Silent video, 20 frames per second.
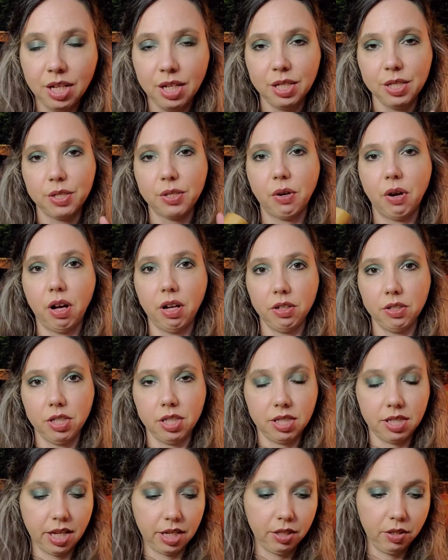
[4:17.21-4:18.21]
So I'll
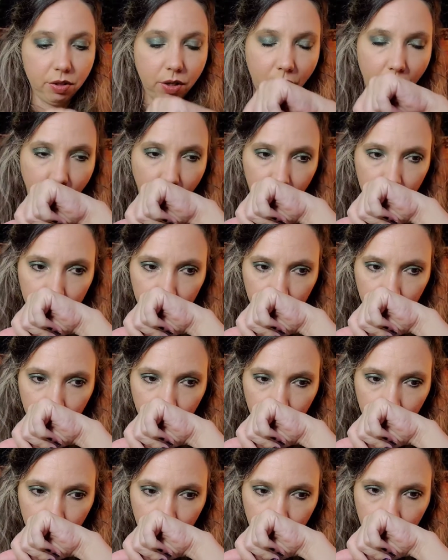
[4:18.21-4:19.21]
just let you know
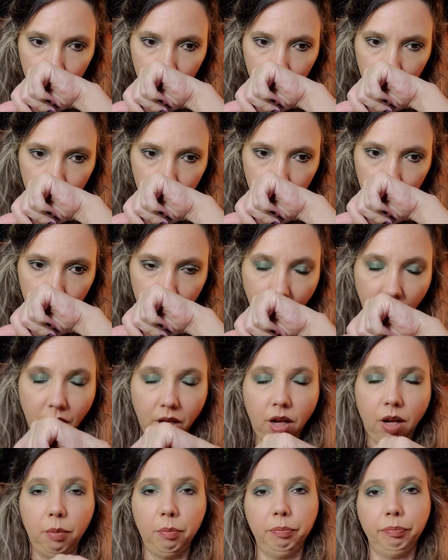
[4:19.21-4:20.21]

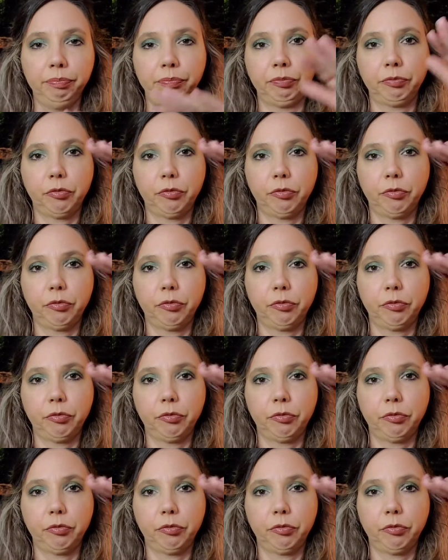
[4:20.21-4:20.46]
um,